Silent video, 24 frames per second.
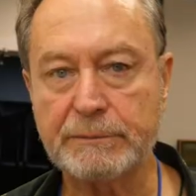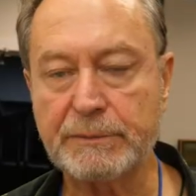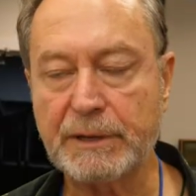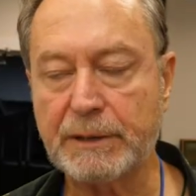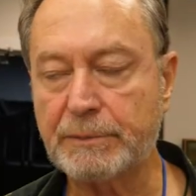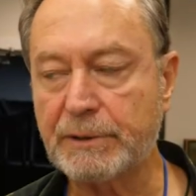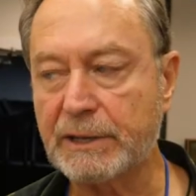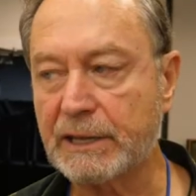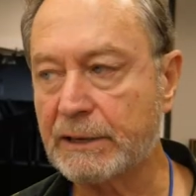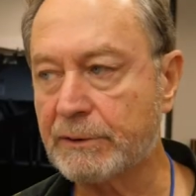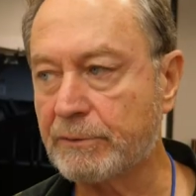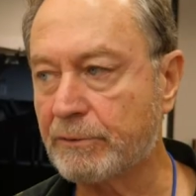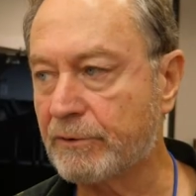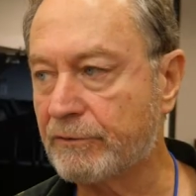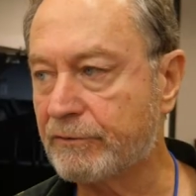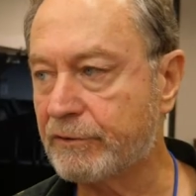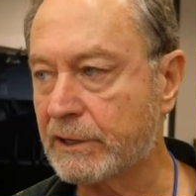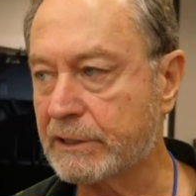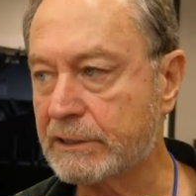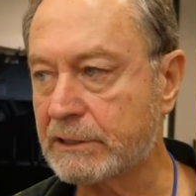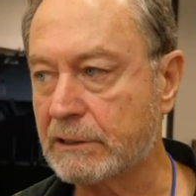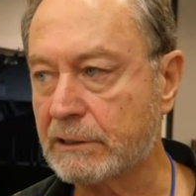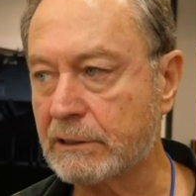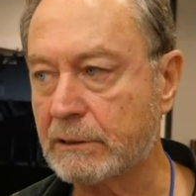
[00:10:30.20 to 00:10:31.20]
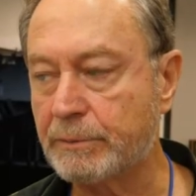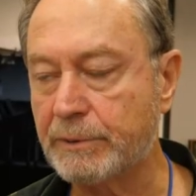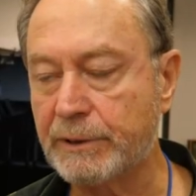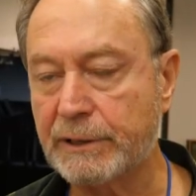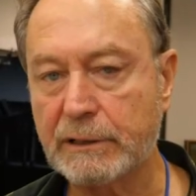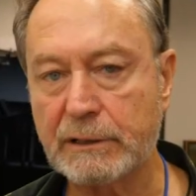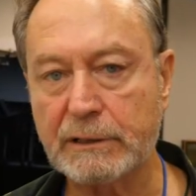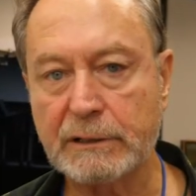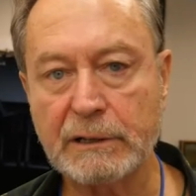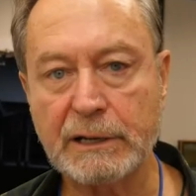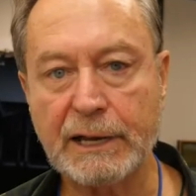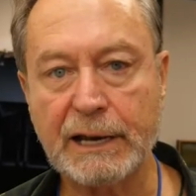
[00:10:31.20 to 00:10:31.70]
maybe they reflect a little
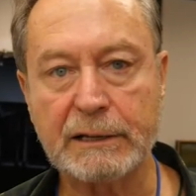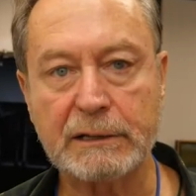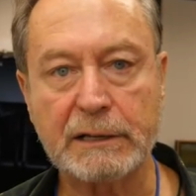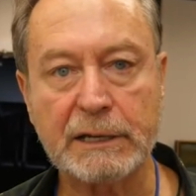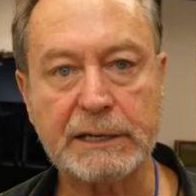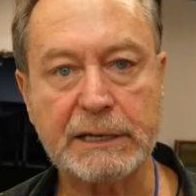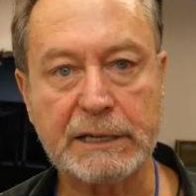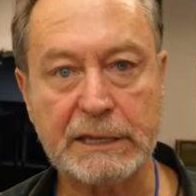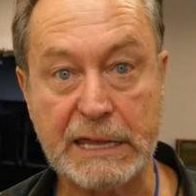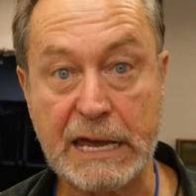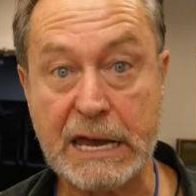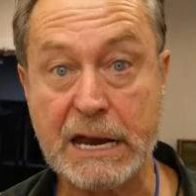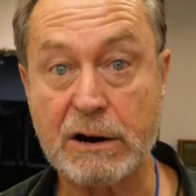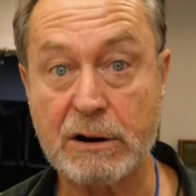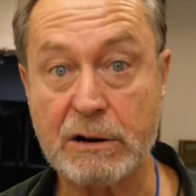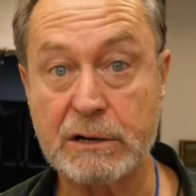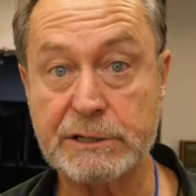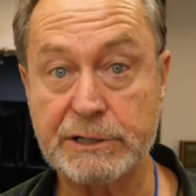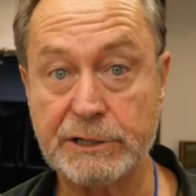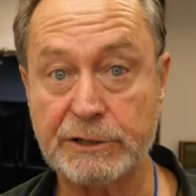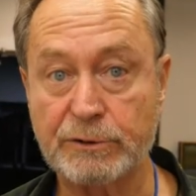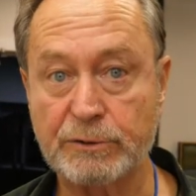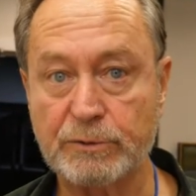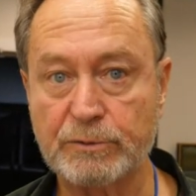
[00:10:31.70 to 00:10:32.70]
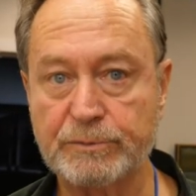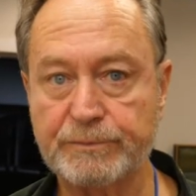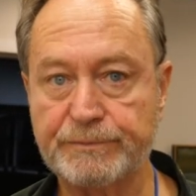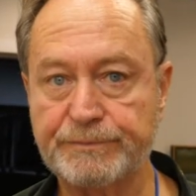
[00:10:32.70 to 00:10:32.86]
bit on how lucky they are too.